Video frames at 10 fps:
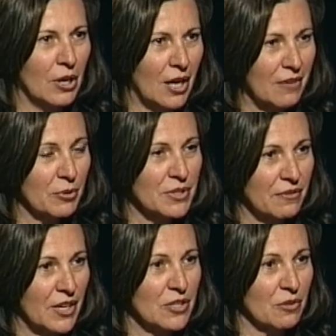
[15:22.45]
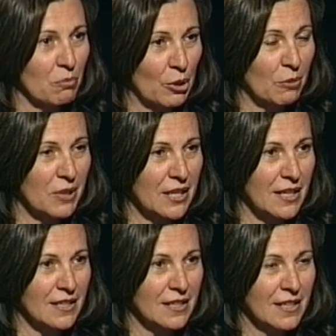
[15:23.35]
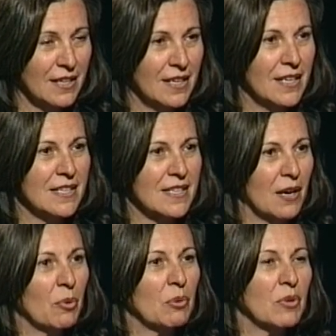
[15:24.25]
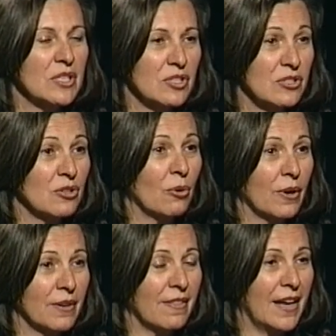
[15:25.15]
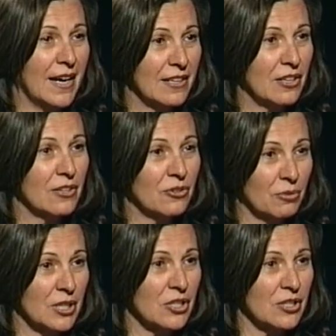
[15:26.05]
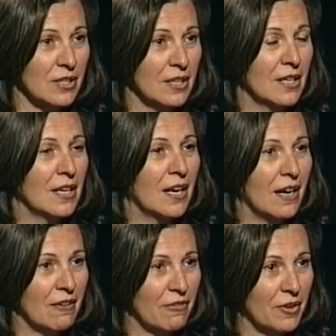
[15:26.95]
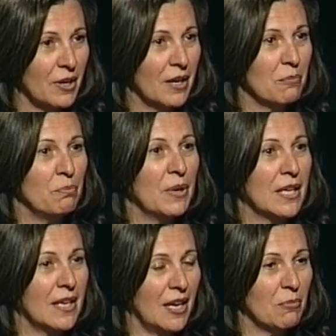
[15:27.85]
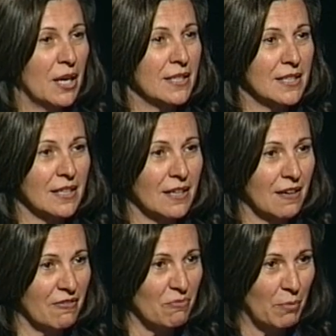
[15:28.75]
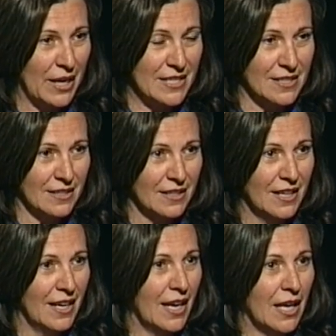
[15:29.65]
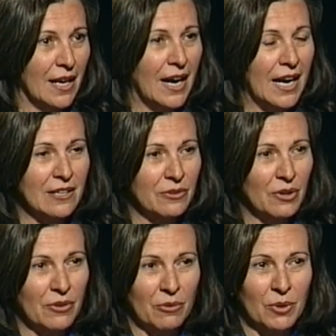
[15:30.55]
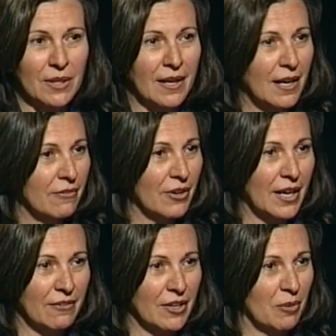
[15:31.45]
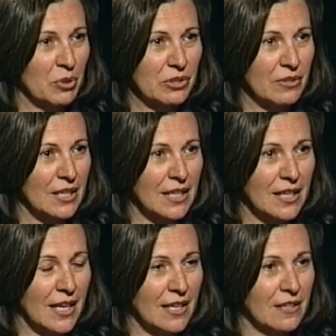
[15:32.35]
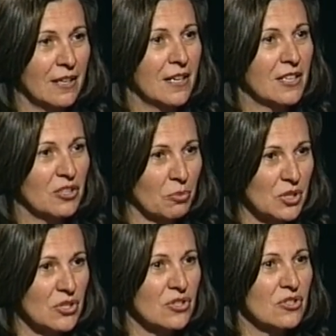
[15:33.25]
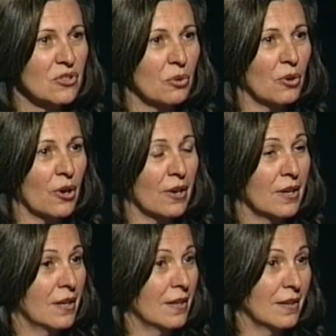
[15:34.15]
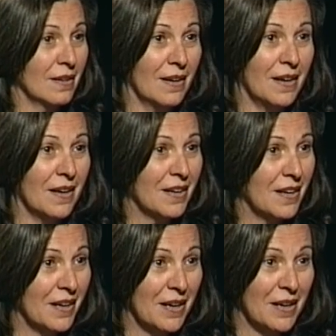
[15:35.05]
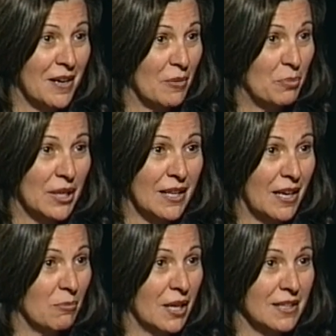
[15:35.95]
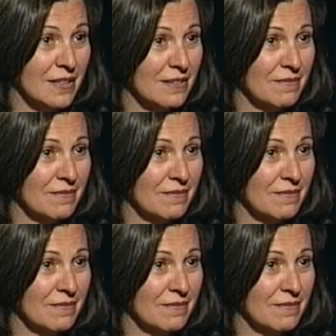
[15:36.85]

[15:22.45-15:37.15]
off-reservation permit hunt is that we restored that tradition of big game hunting of bison. And I don't know that we'll ever have an opportunity again to restore a big game hunt.